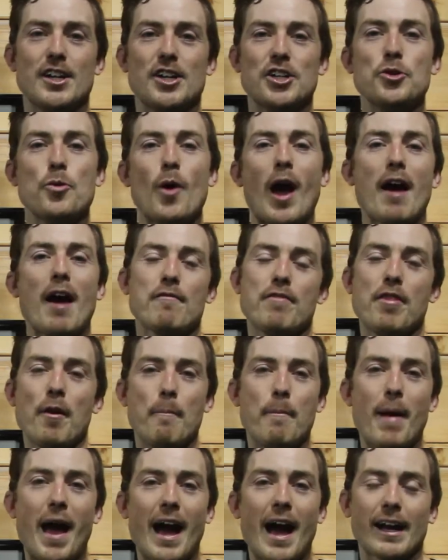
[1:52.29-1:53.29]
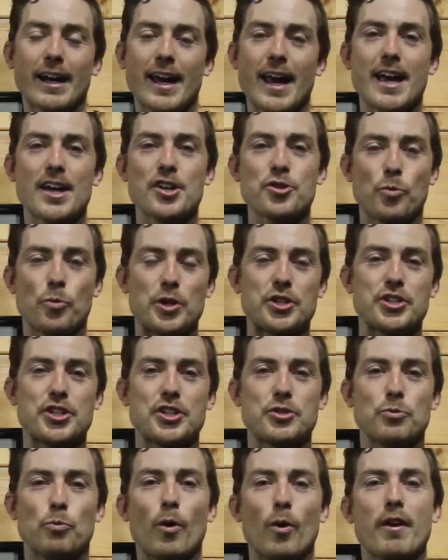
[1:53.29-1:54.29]
You have the backhand, which
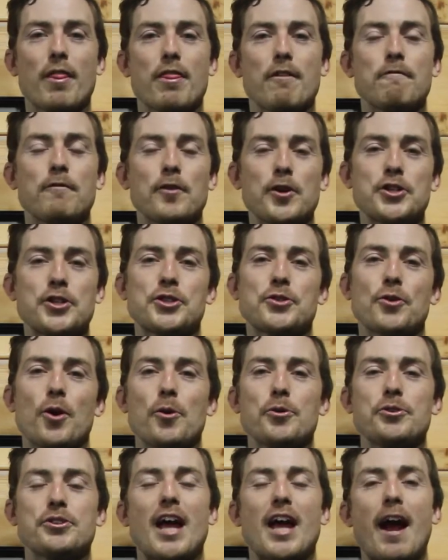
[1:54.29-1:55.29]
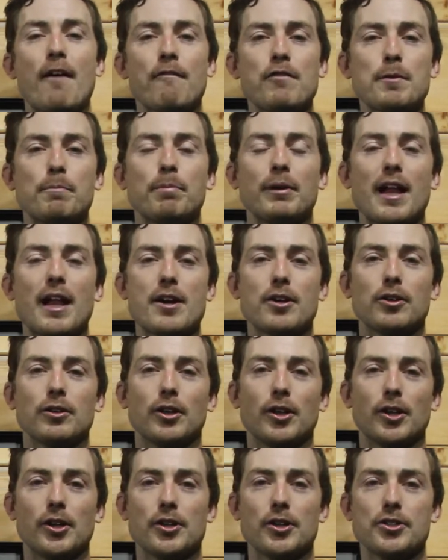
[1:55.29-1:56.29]
is one of the first throws every player
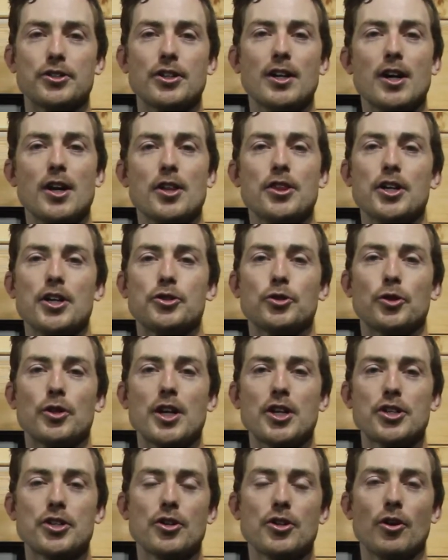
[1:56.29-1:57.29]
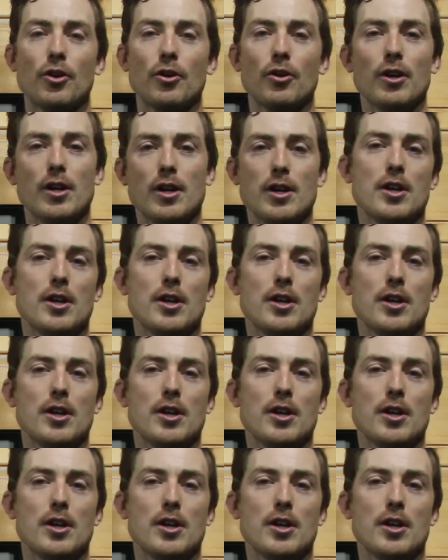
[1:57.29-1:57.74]
learns, the traditional,